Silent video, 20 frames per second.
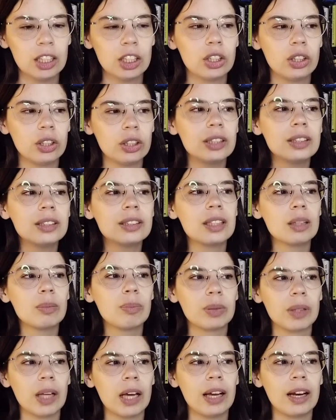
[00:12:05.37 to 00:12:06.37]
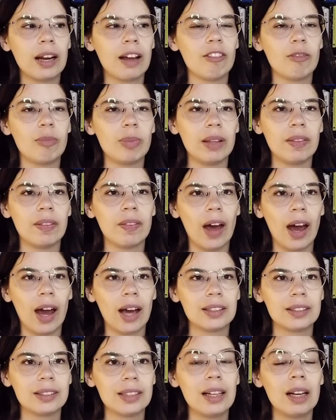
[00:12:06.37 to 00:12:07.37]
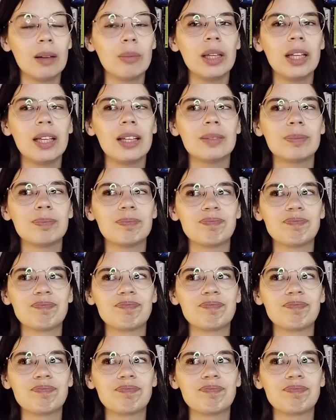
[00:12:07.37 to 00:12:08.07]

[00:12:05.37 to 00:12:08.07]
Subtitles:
Couldn't the plan have been that? And I mean,